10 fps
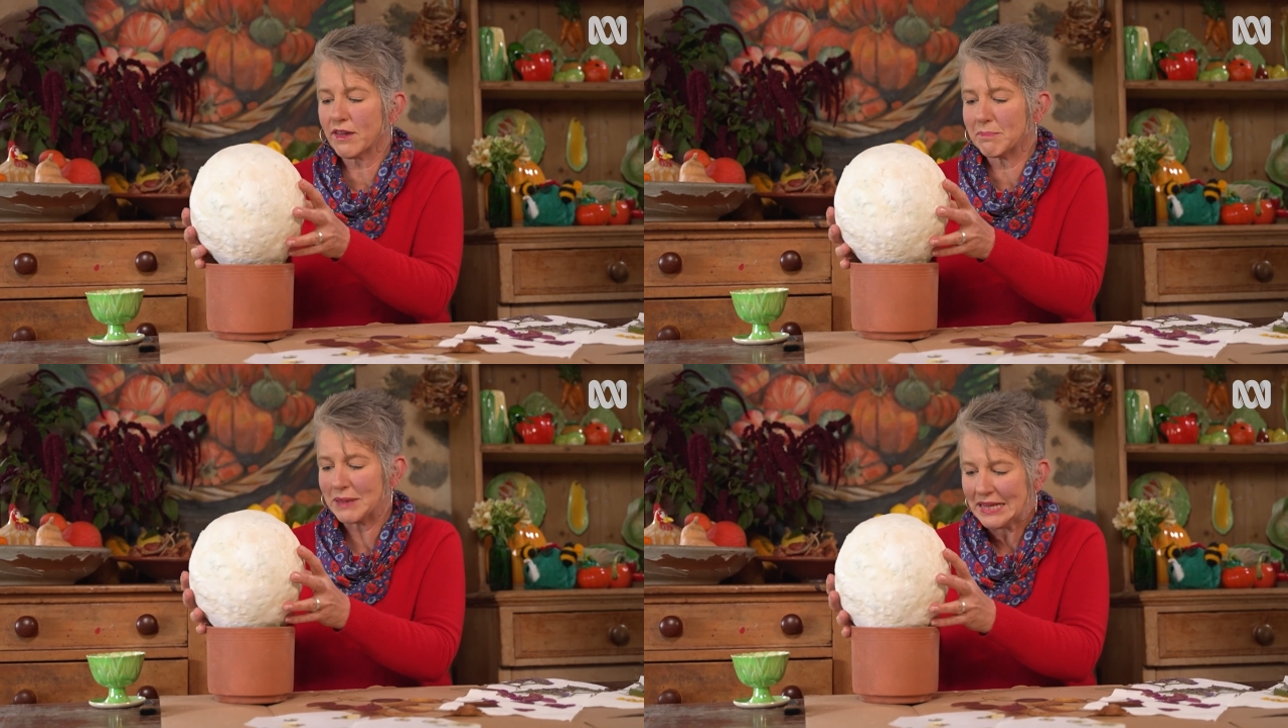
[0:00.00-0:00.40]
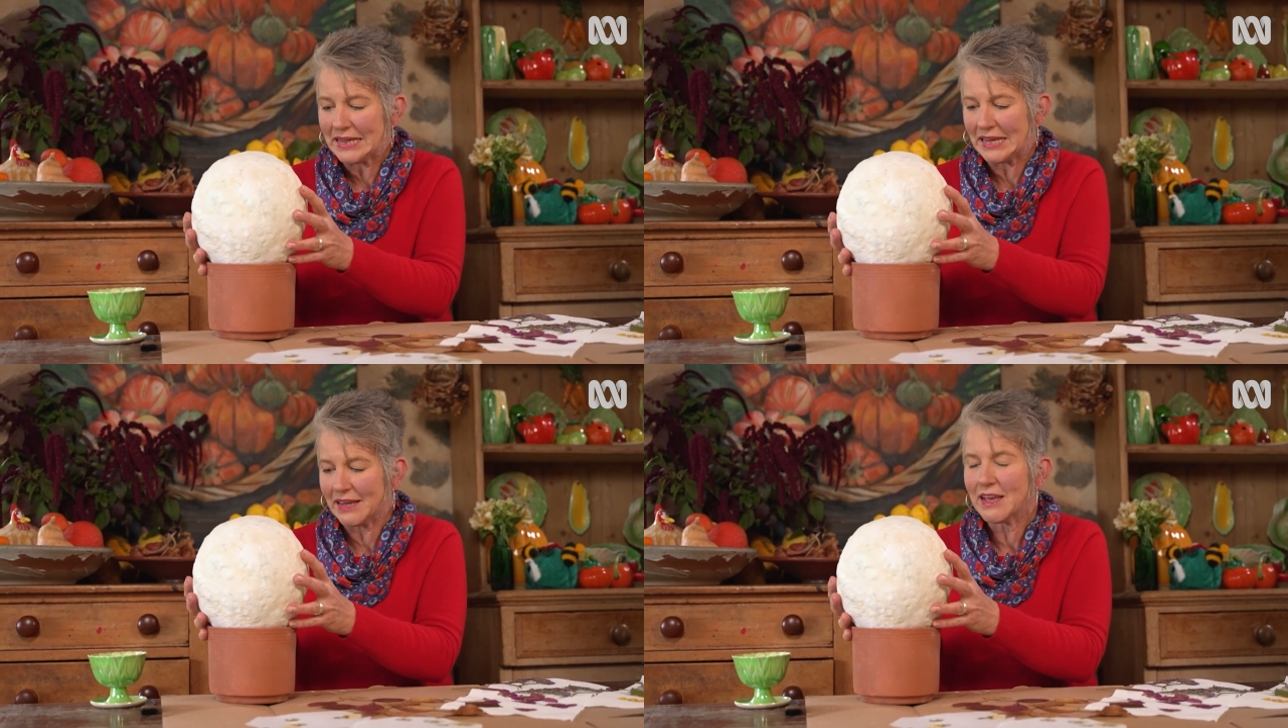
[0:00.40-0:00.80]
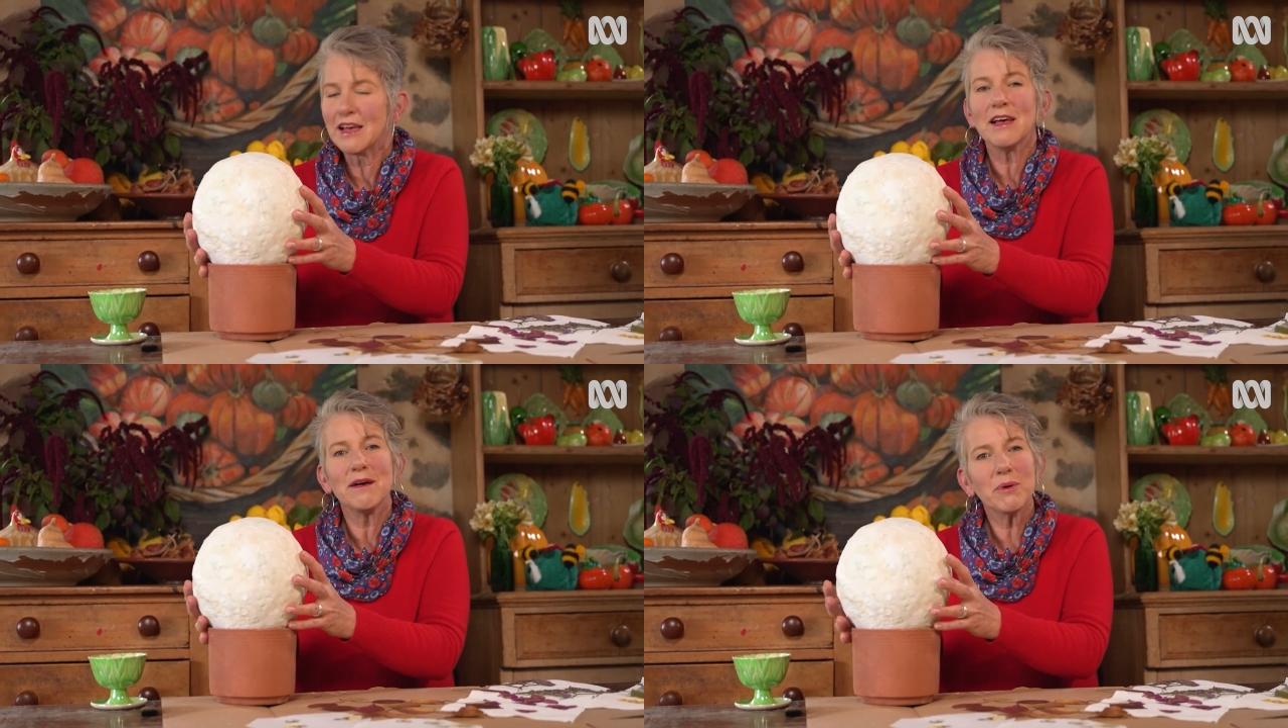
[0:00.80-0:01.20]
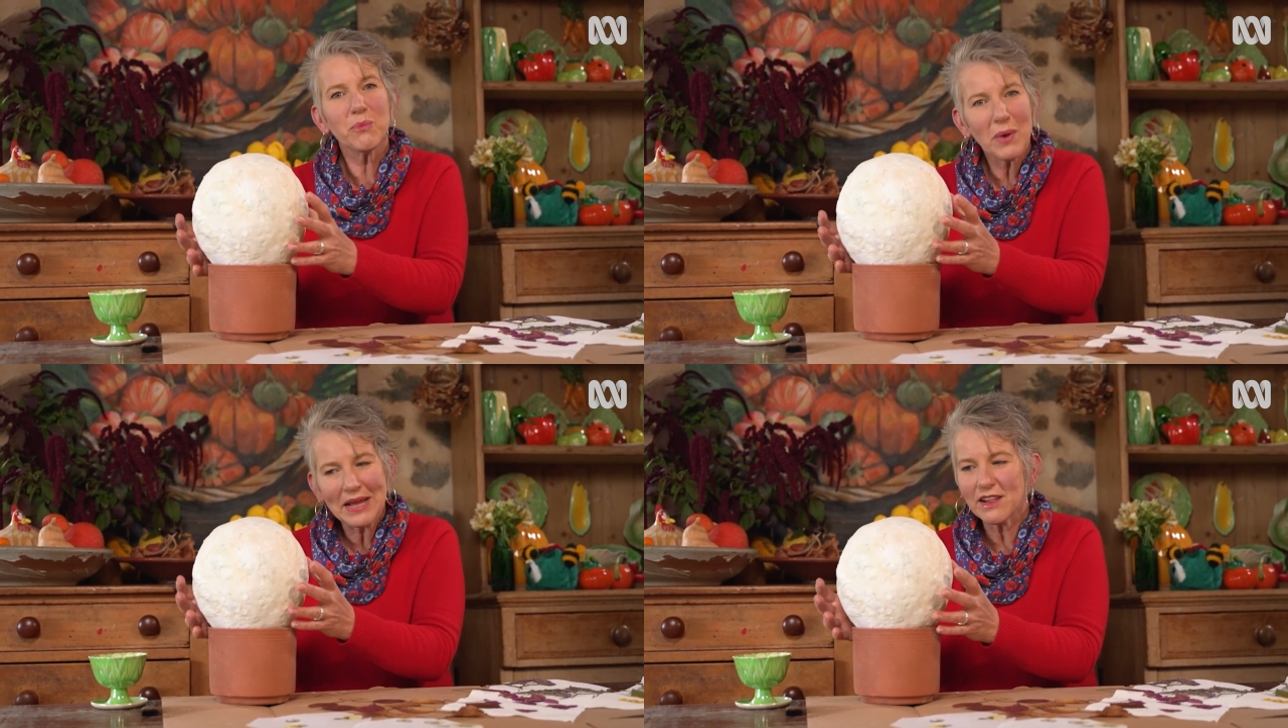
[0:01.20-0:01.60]
completely.
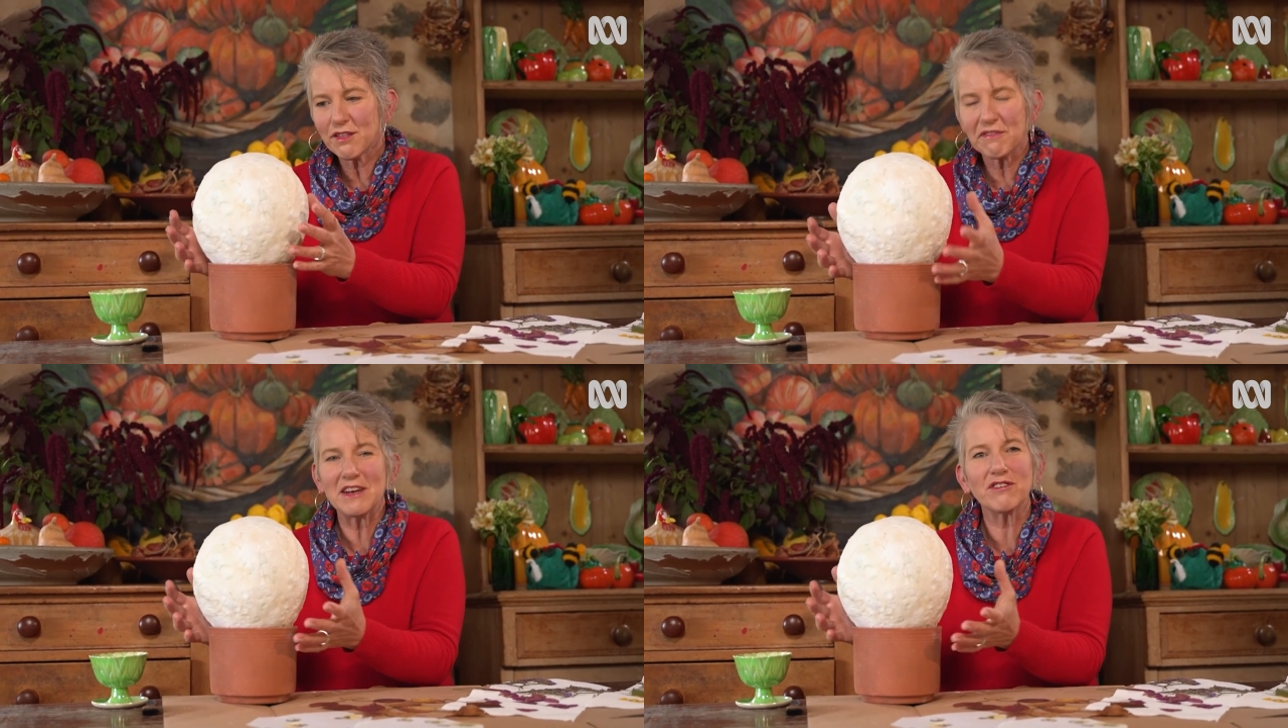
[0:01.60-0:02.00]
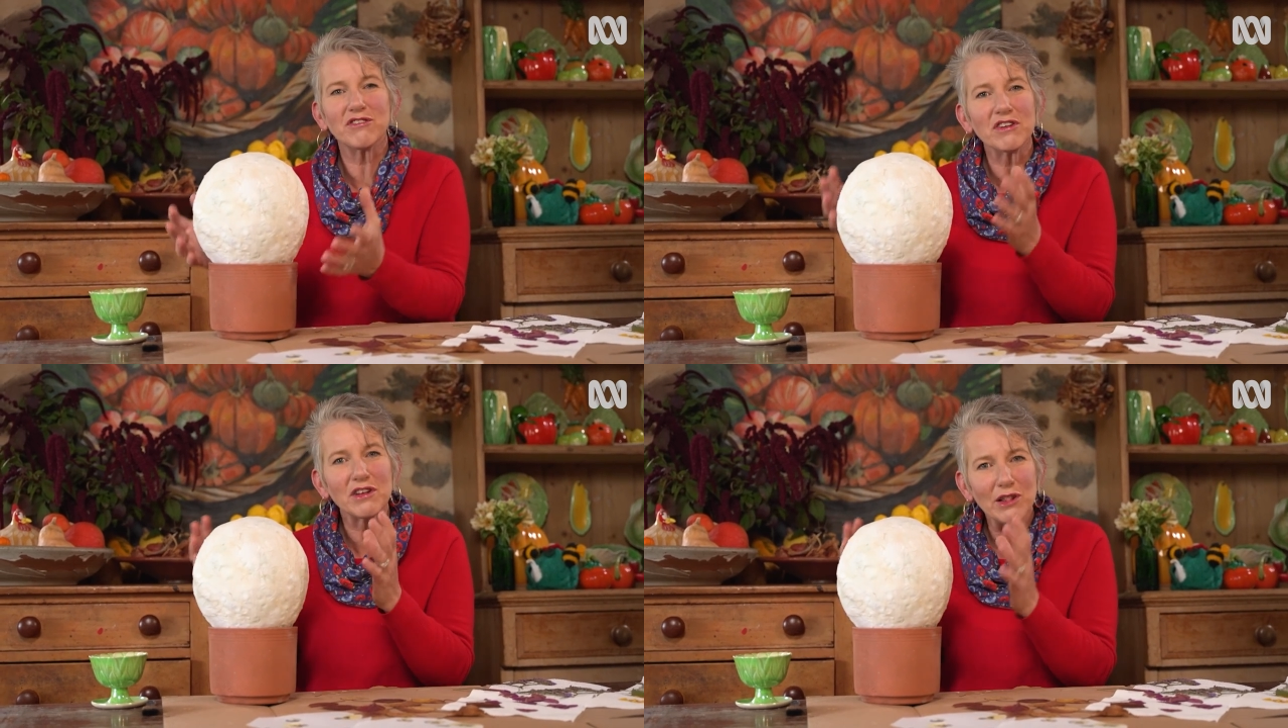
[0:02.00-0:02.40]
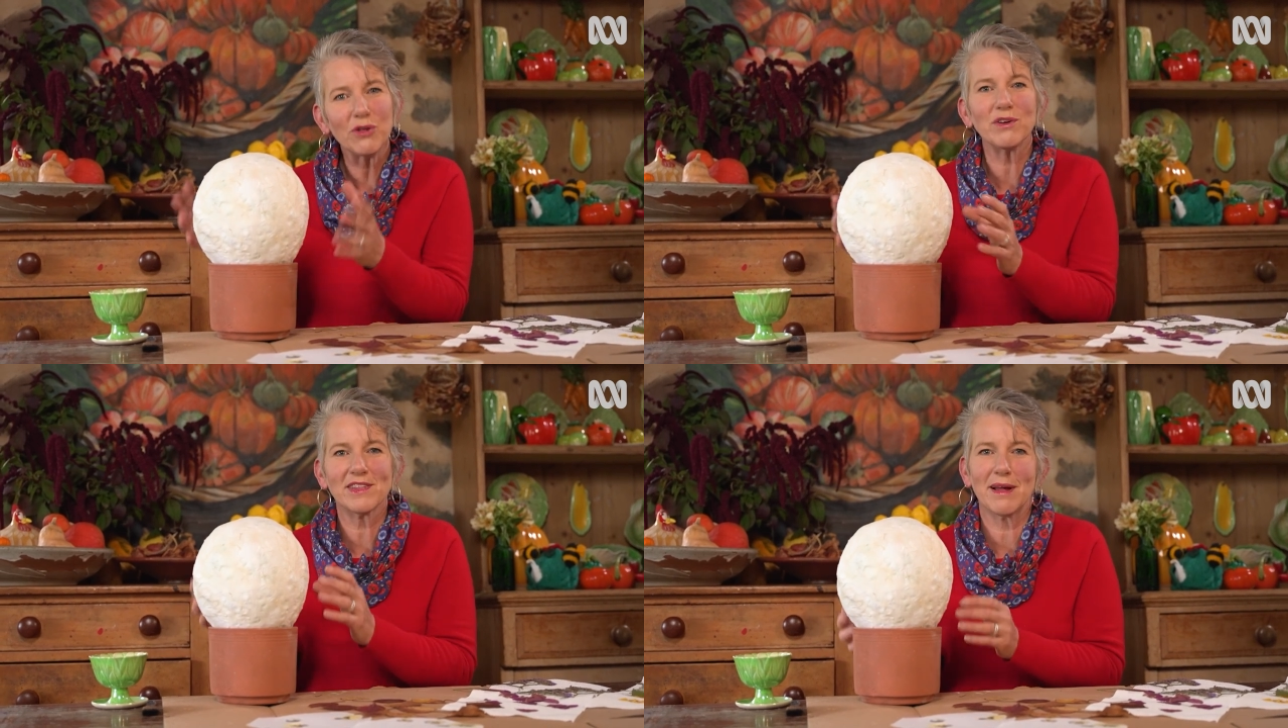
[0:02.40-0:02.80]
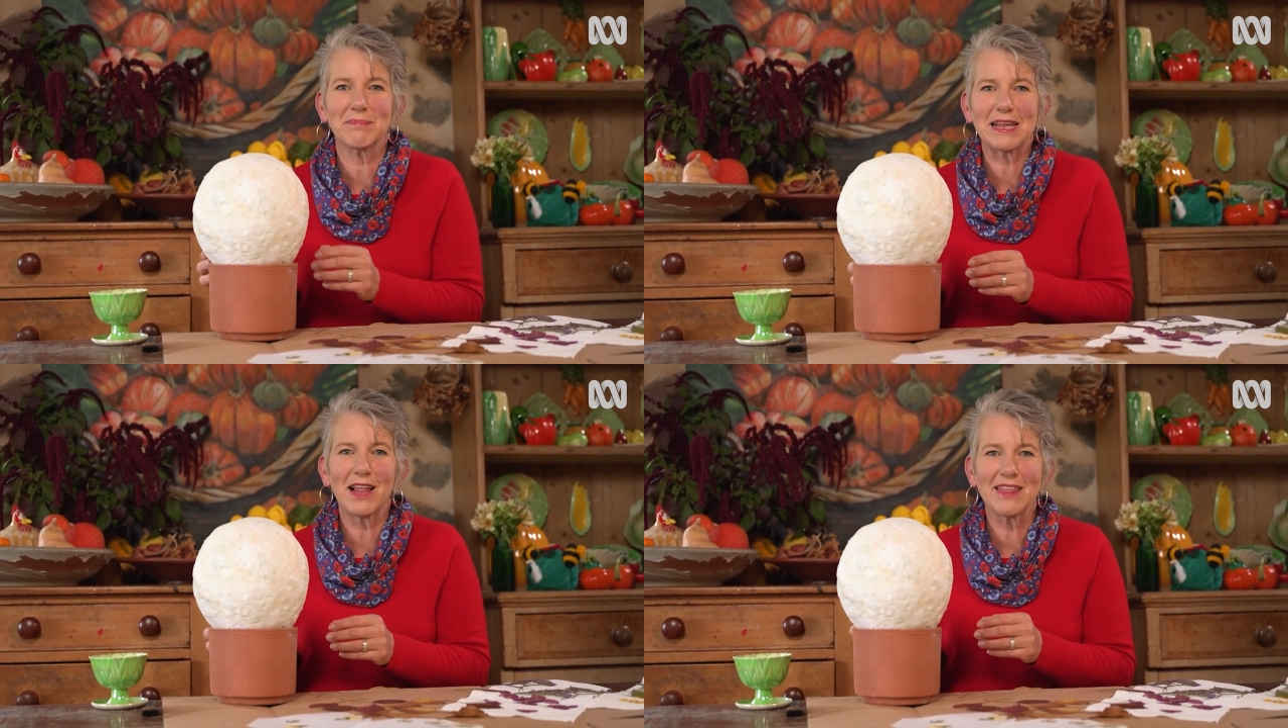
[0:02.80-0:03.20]
But when it's finished, it'll look
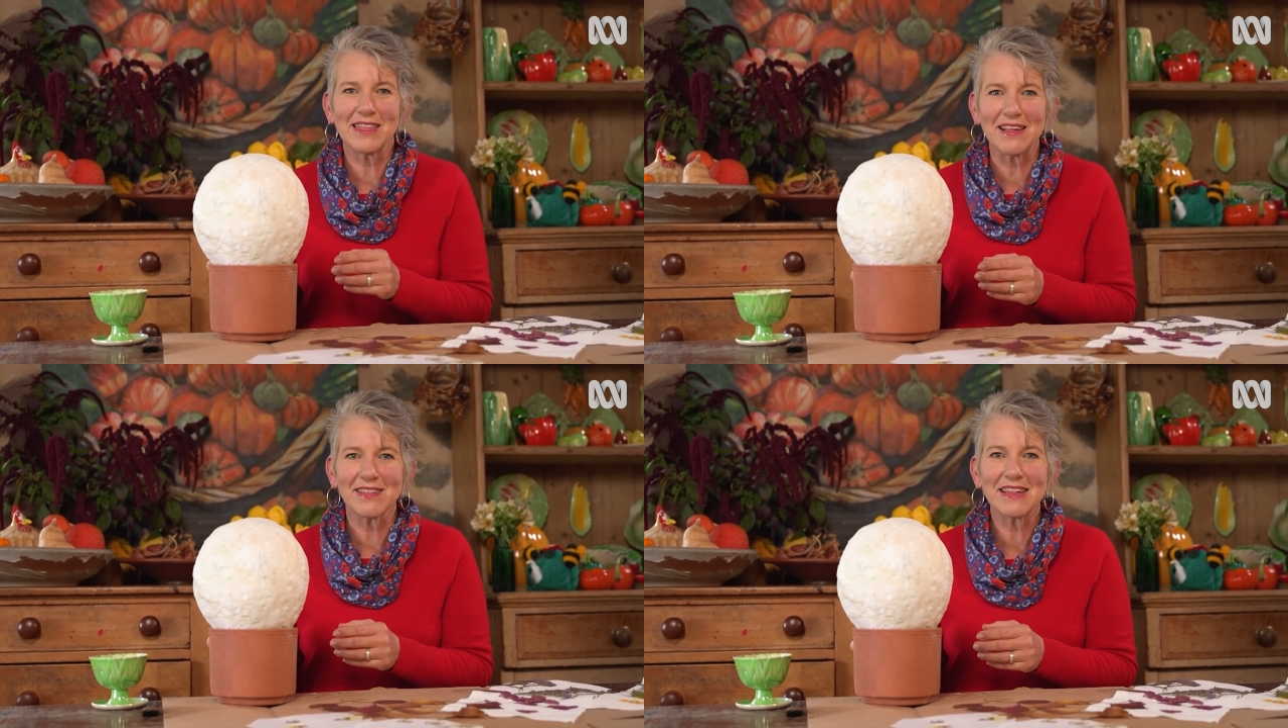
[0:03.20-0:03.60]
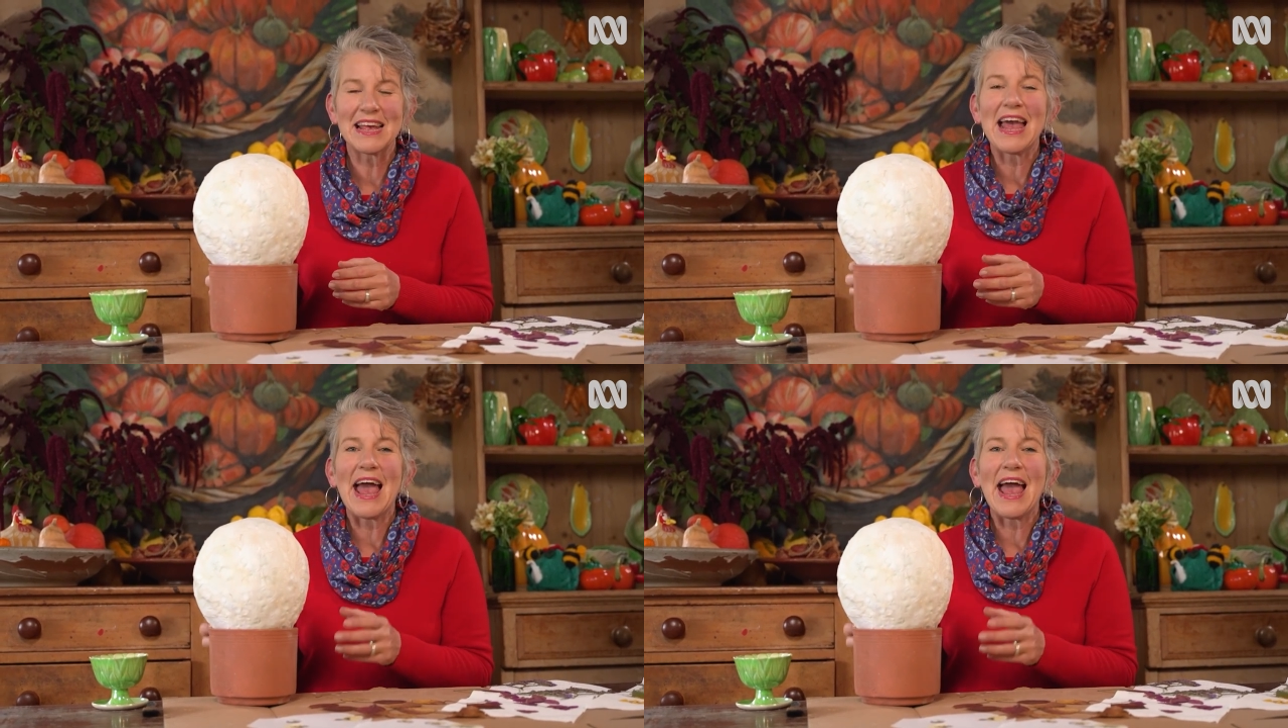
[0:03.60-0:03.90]
something like this.